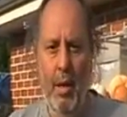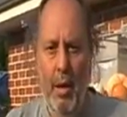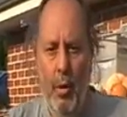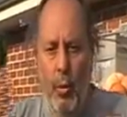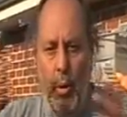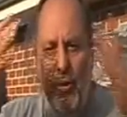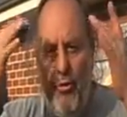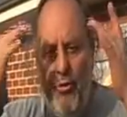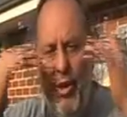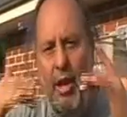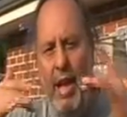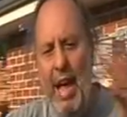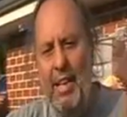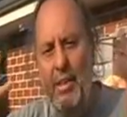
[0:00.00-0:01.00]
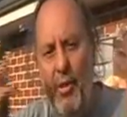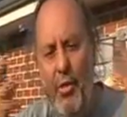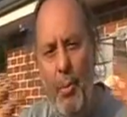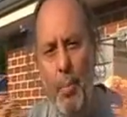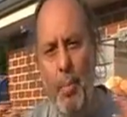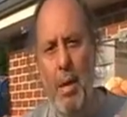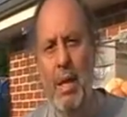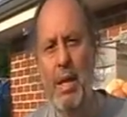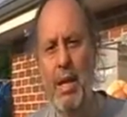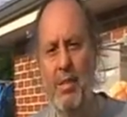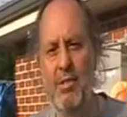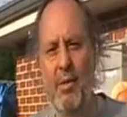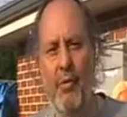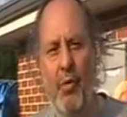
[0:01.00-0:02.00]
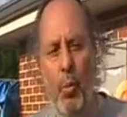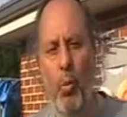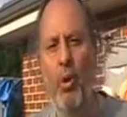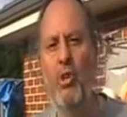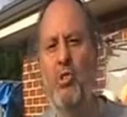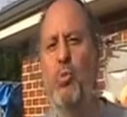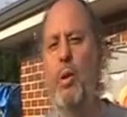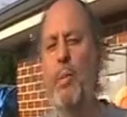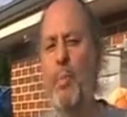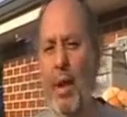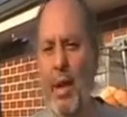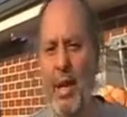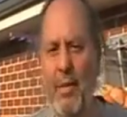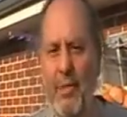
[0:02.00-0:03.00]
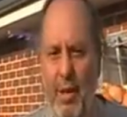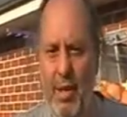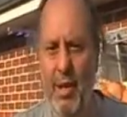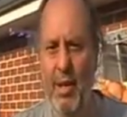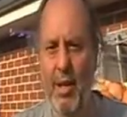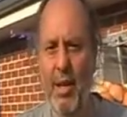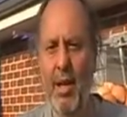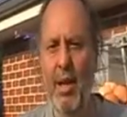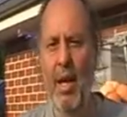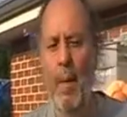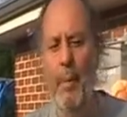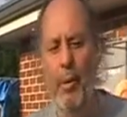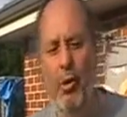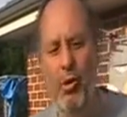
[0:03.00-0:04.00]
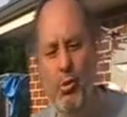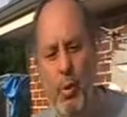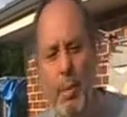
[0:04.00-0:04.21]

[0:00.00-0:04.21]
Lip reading: we fell under the meanings of the words we believe in. And because we